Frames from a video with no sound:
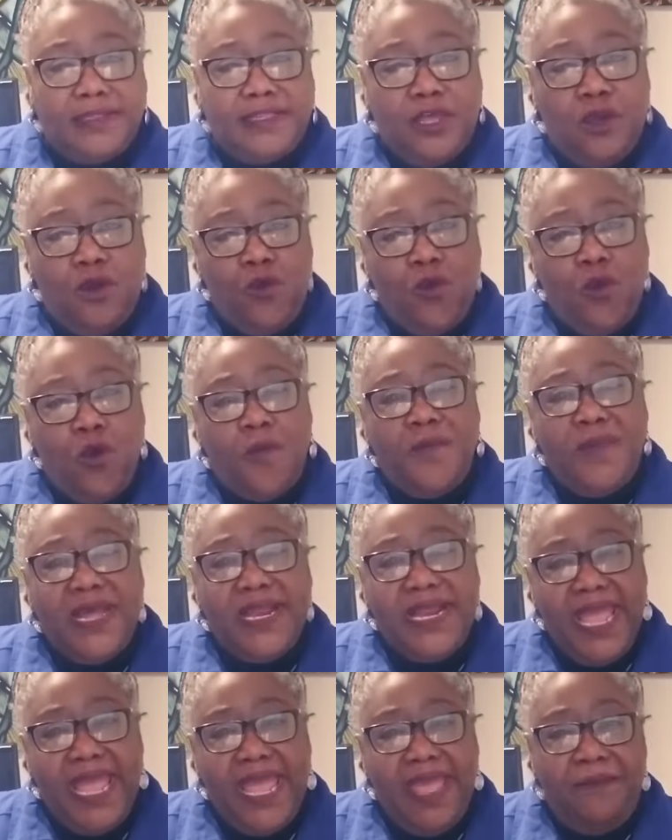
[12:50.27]
The
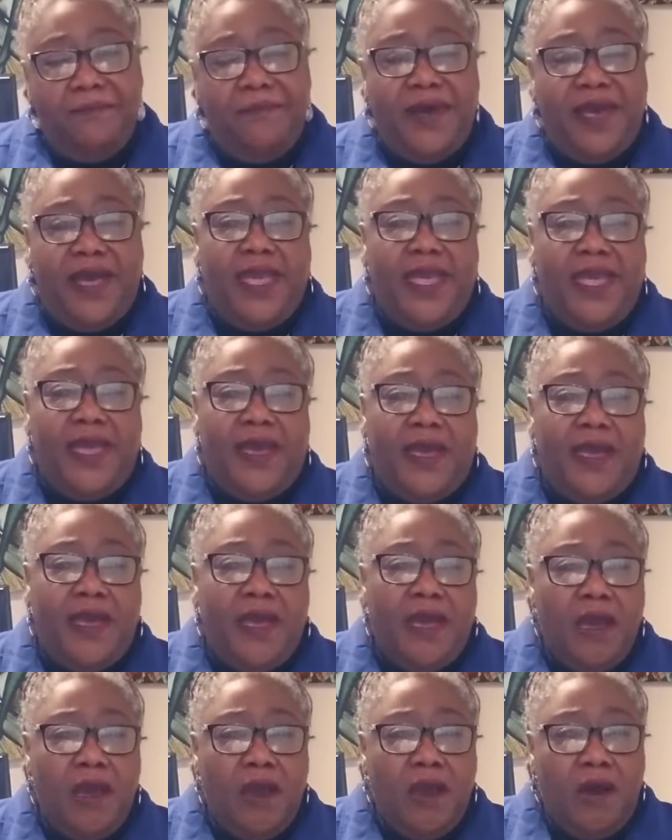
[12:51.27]
Roman Empire
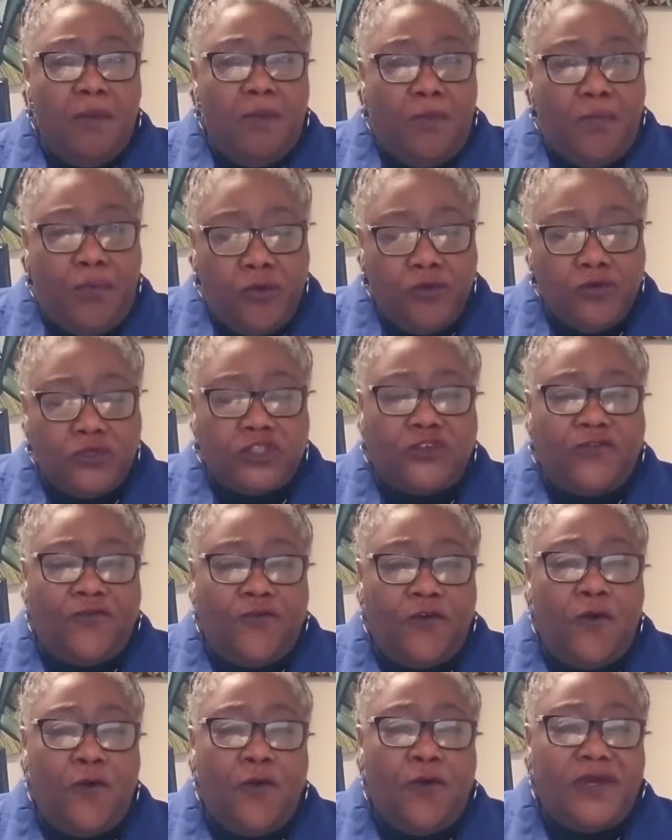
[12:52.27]
pushed
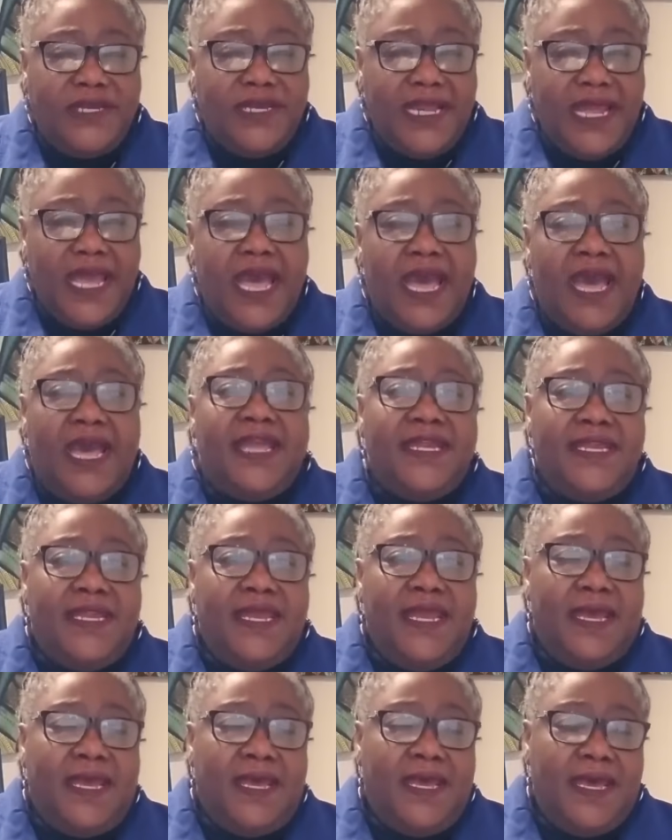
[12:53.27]
forward the
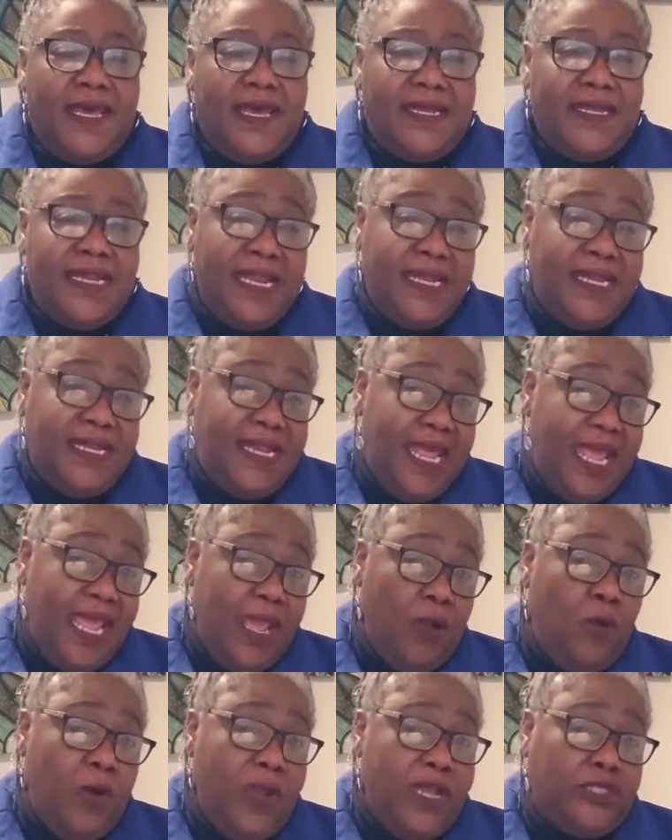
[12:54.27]
idea that
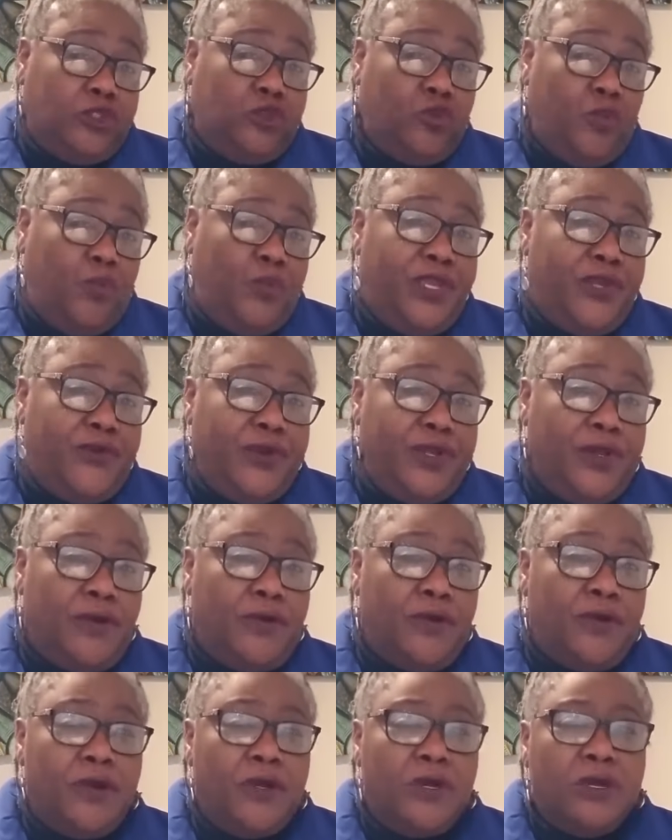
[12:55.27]
they were
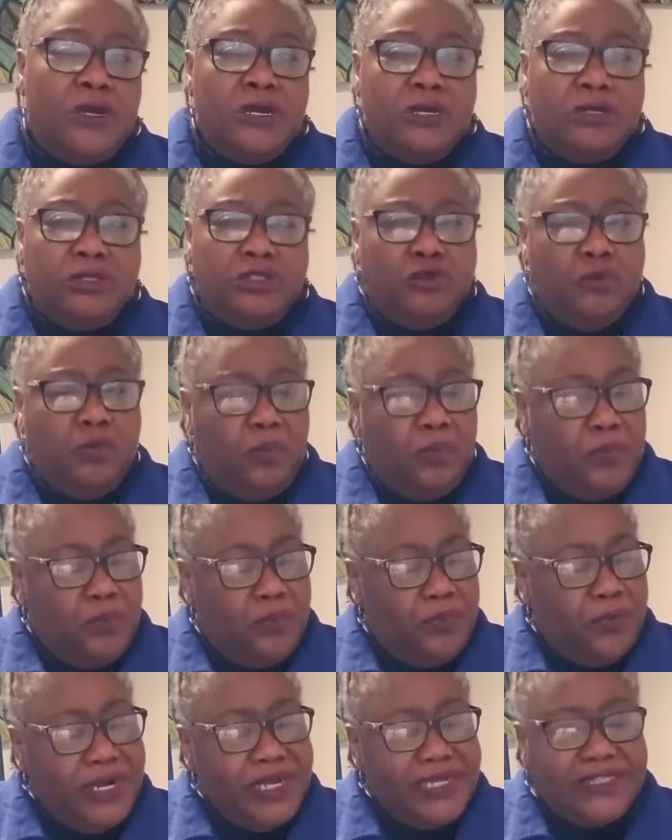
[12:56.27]
superior to
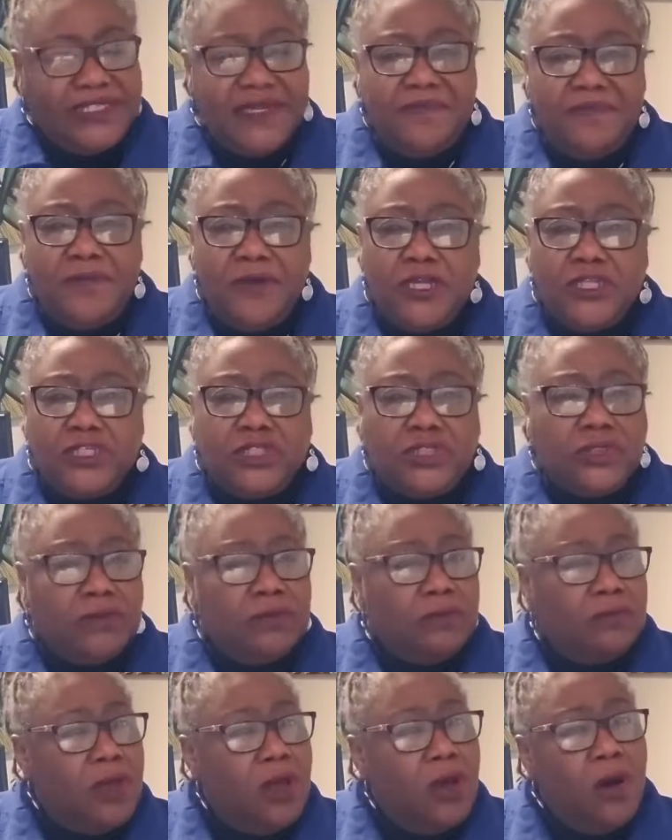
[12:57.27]
pretty much
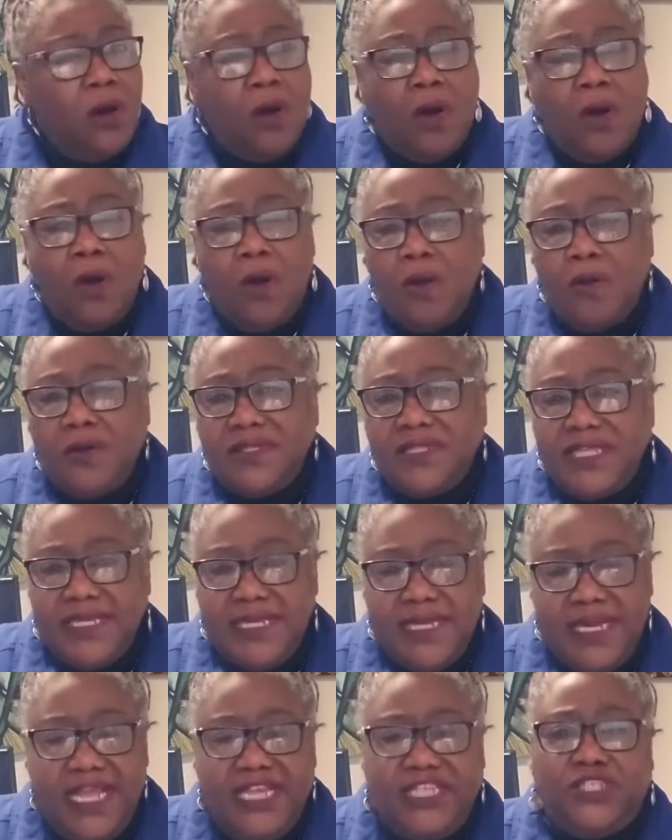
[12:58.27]
all the
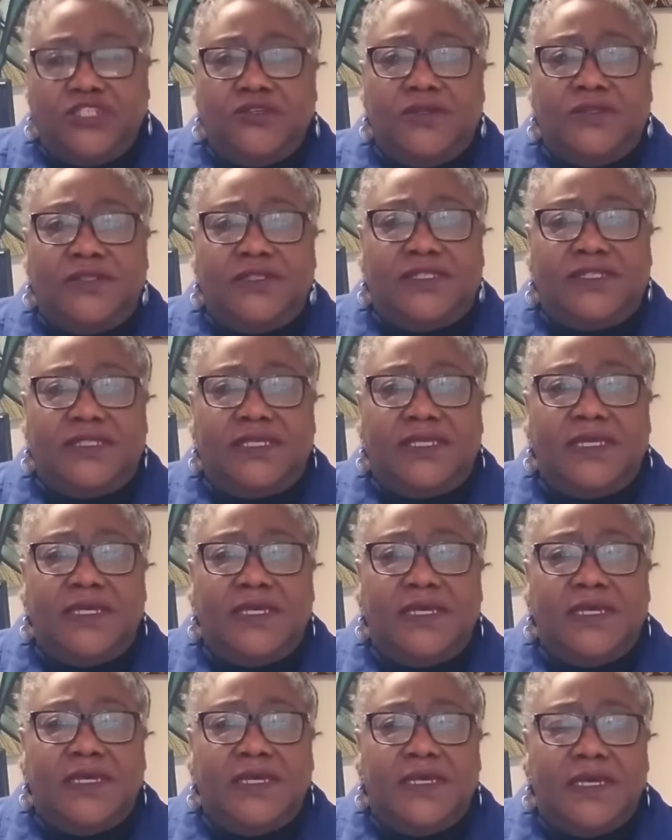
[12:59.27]
nations
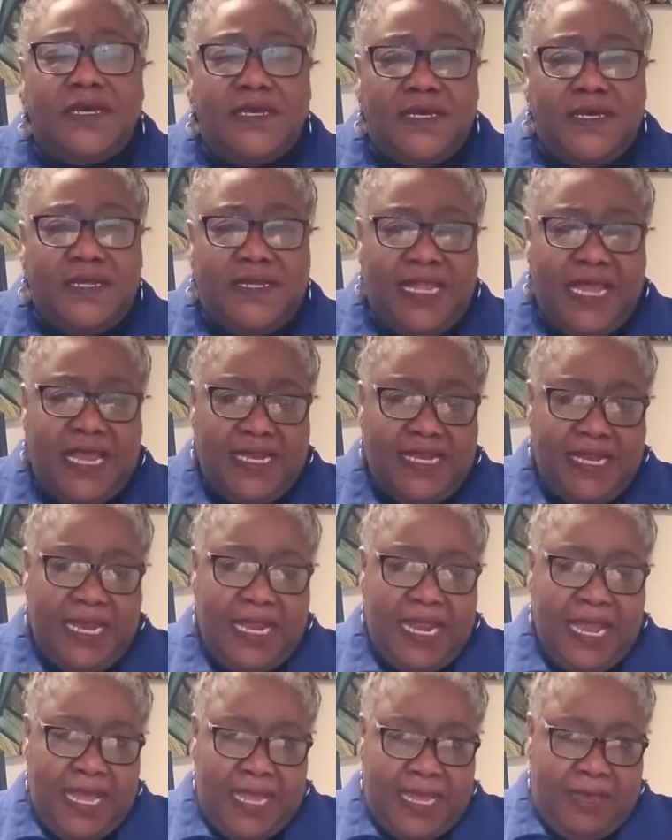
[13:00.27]
that
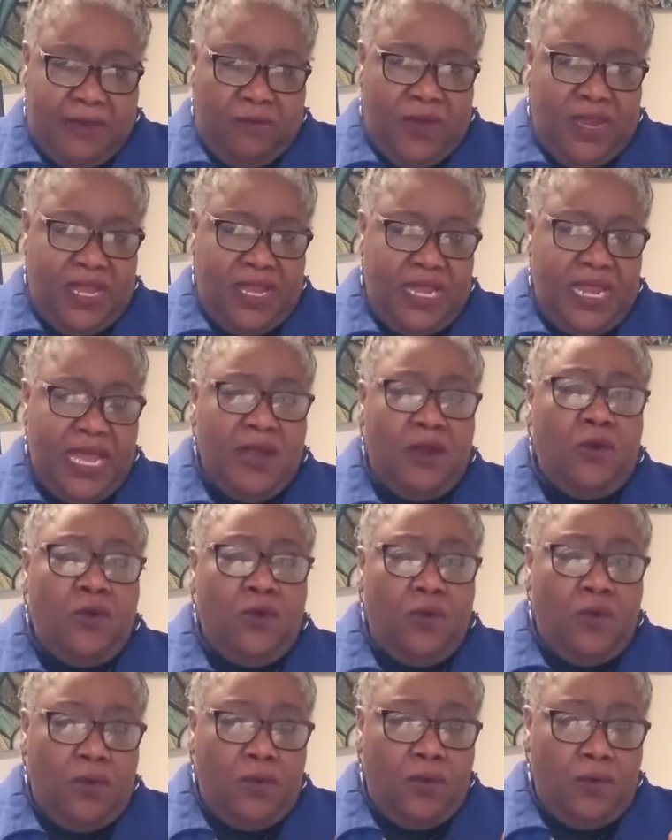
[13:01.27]
we
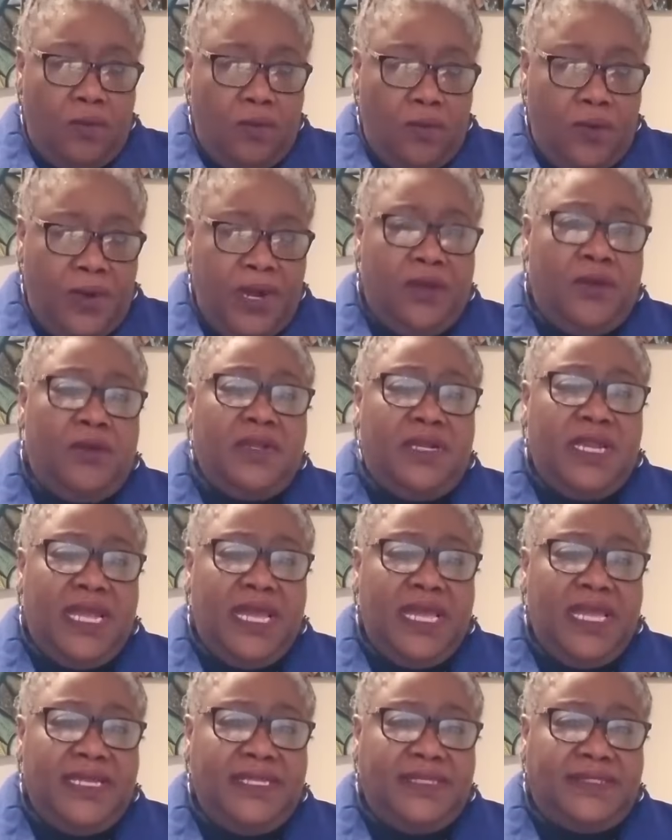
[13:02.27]
now
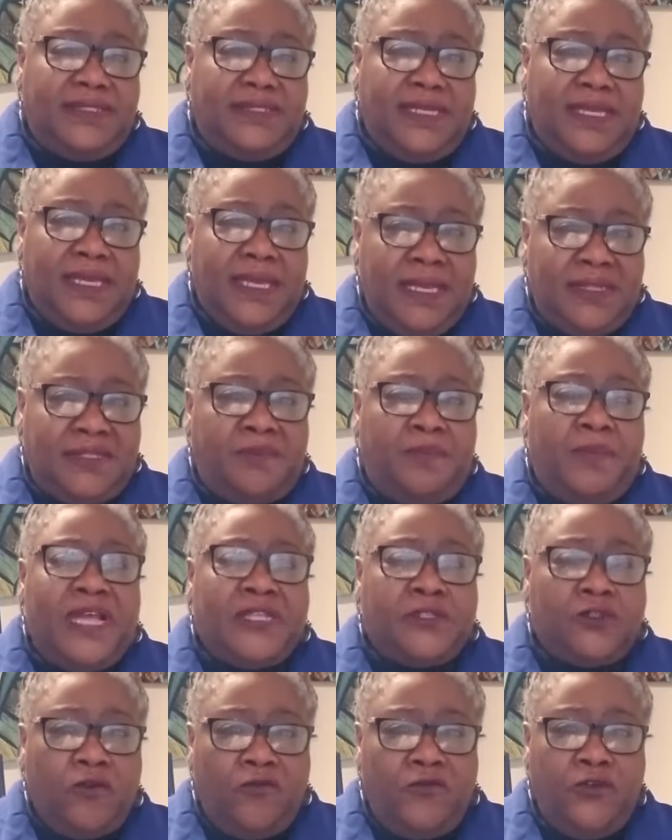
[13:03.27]
recognize as
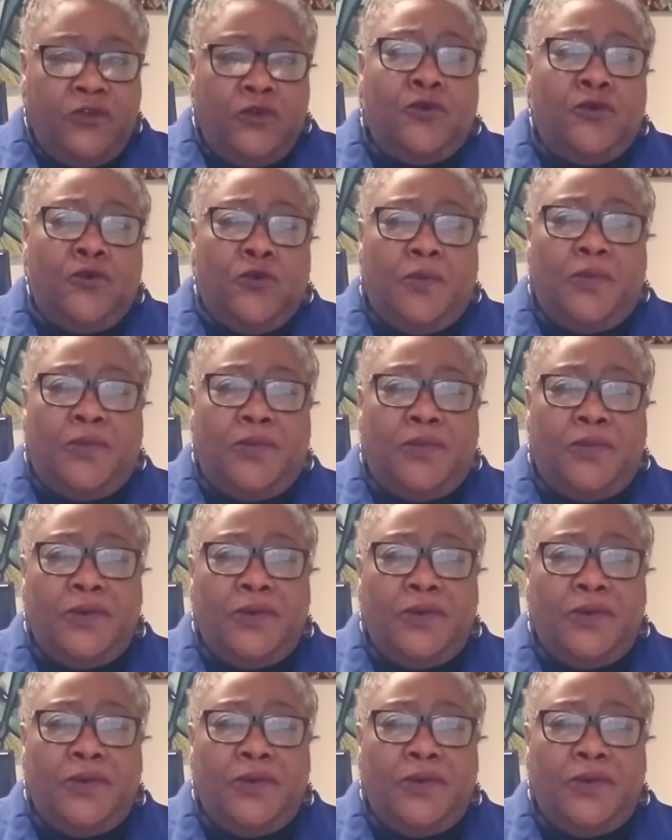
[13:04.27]
part of Europe.